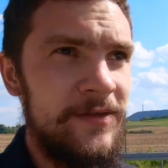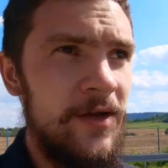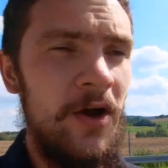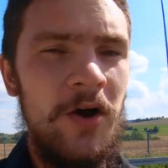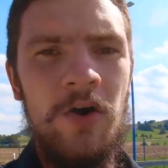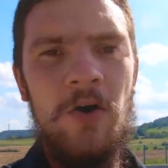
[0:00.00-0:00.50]

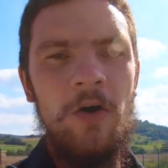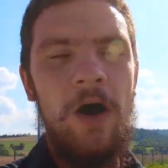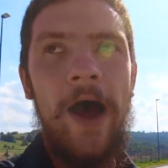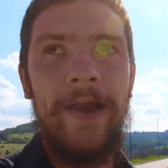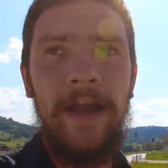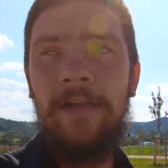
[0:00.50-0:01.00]
So
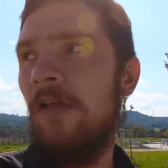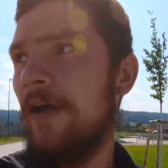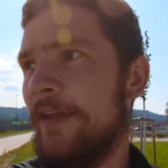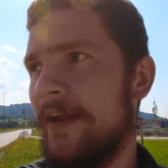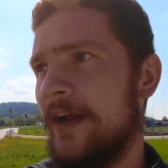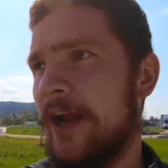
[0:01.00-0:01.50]
I got
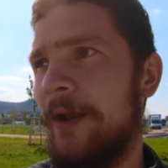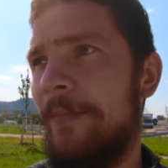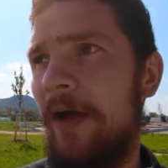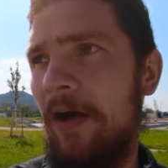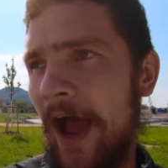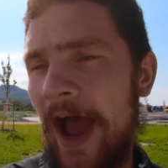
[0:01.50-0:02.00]
lucky and I got
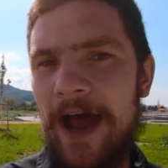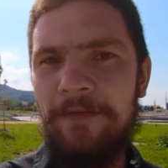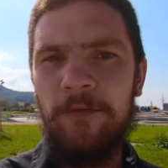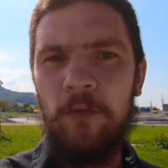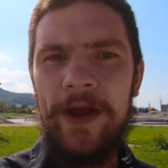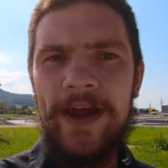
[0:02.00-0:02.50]
about
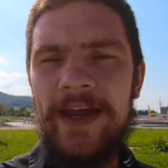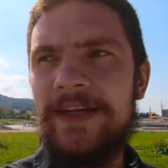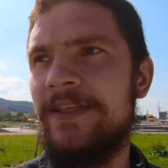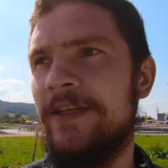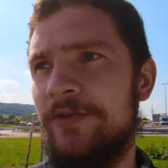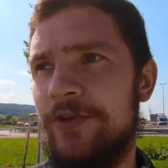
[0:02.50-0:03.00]
halfway
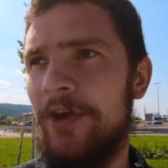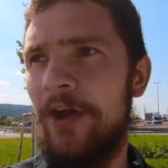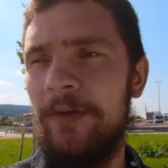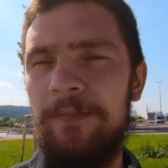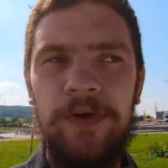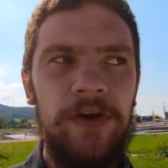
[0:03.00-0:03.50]
to
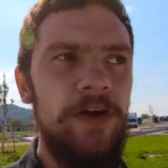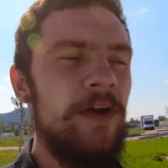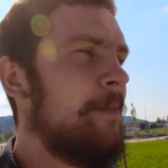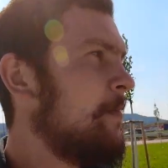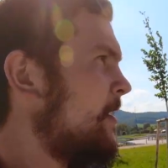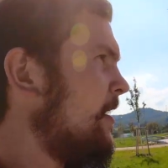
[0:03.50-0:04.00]
Nuremberg.
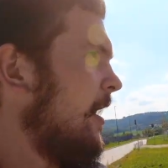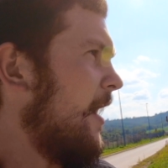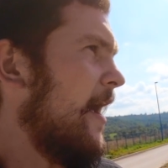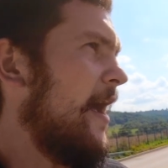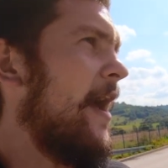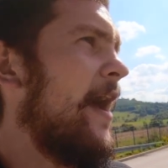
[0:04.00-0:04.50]

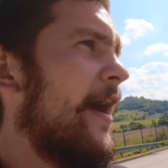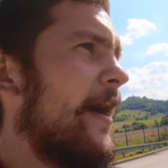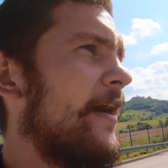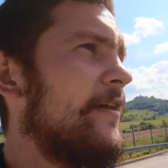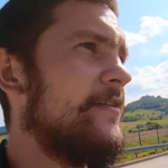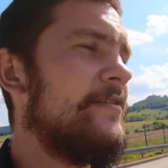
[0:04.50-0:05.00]

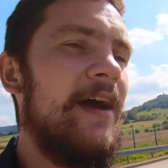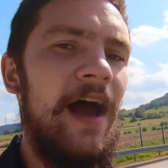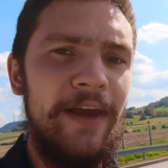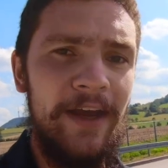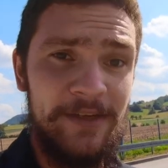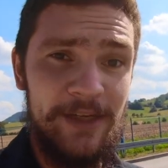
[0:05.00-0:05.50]
And
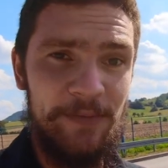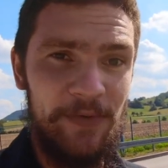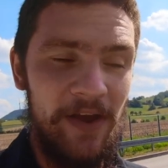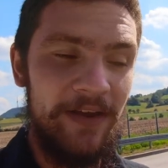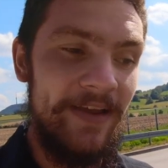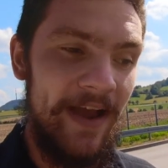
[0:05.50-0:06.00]
I got super
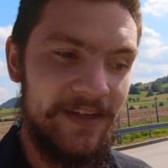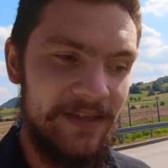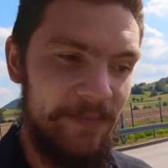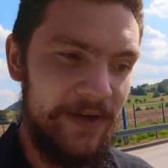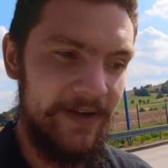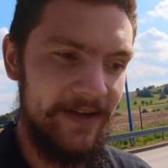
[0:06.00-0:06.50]
lucky
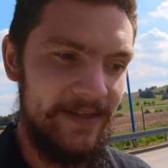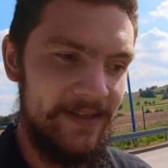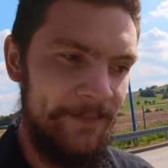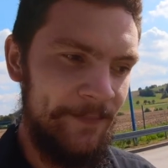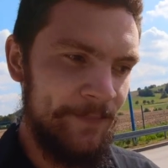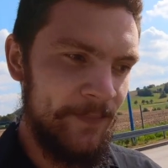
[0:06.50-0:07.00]
actually because
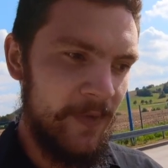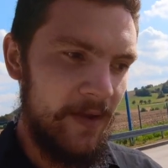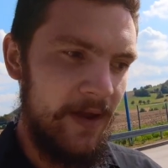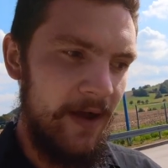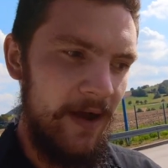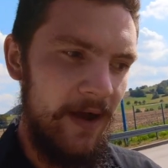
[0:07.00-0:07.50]

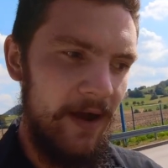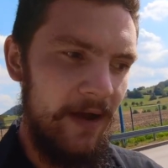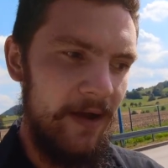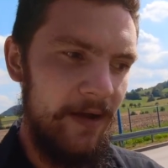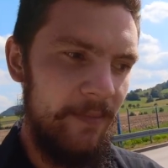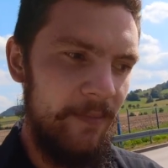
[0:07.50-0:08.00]

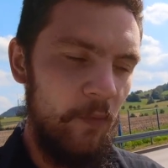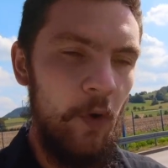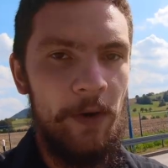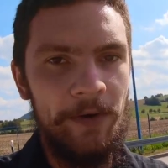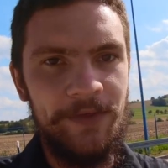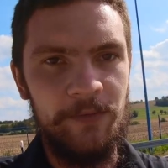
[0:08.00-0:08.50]

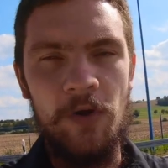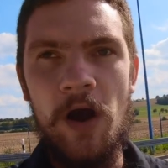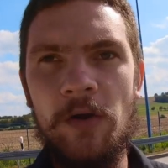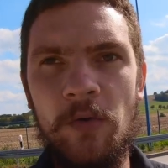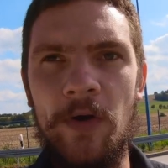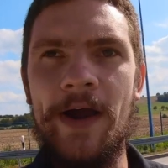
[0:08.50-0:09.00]
I went the
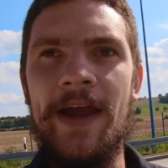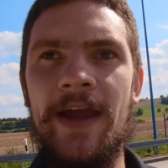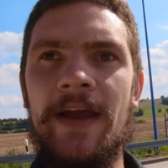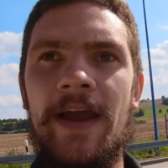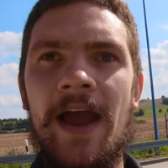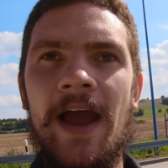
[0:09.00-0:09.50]
wrong
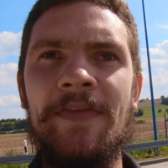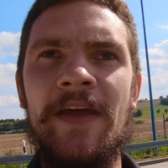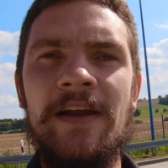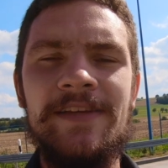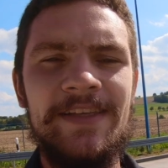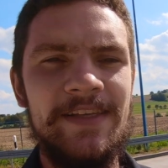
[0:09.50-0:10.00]
way, and then
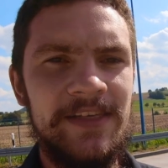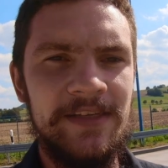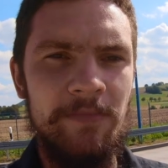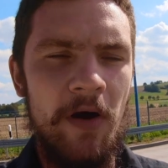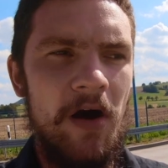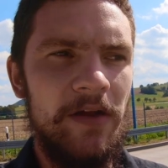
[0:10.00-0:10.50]
I was in this
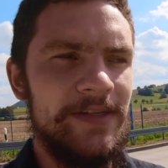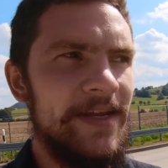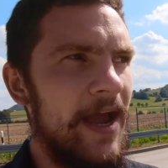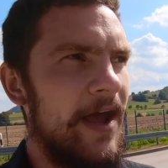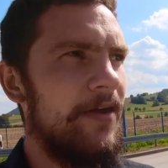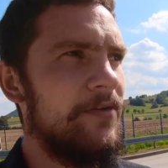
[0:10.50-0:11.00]
small
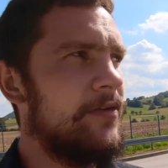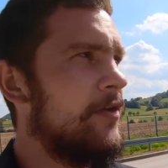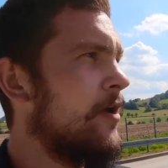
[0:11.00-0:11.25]
town,